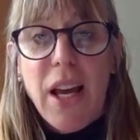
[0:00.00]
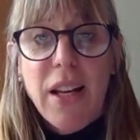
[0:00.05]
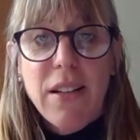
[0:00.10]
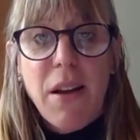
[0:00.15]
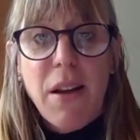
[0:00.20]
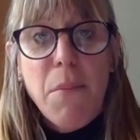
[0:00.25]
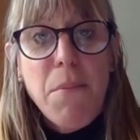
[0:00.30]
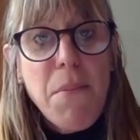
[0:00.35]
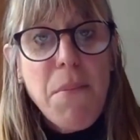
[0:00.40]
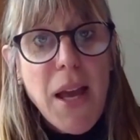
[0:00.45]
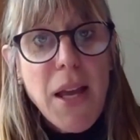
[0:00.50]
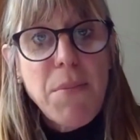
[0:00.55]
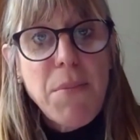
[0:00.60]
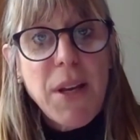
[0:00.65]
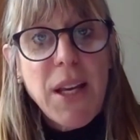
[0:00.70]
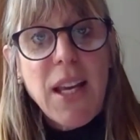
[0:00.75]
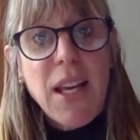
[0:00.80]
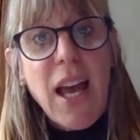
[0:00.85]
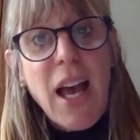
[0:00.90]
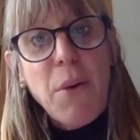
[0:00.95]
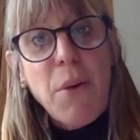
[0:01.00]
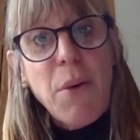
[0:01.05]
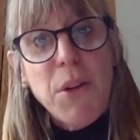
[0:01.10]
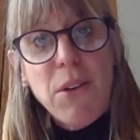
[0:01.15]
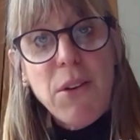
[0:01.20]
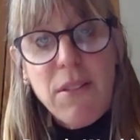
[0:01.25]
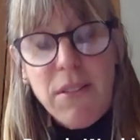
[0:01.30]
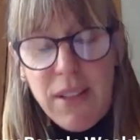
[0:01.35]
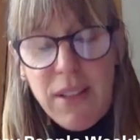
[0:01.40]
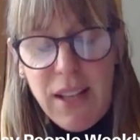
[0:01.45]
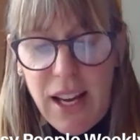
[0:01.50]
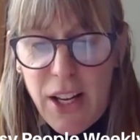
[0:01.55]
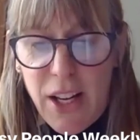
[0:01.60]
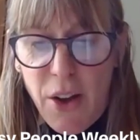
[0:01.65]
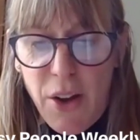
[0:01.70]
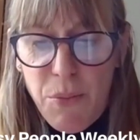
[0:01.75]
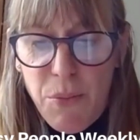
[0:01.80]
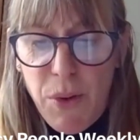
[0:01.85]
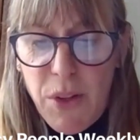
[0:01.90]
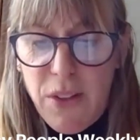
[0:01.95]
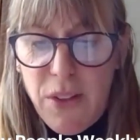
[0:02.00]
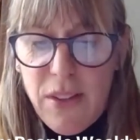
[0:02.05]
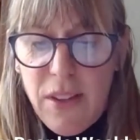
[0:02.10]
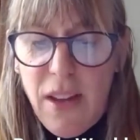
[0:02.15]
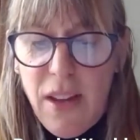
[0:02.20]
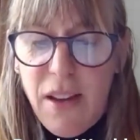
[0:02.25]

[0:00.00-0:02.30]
and maybe help you get going with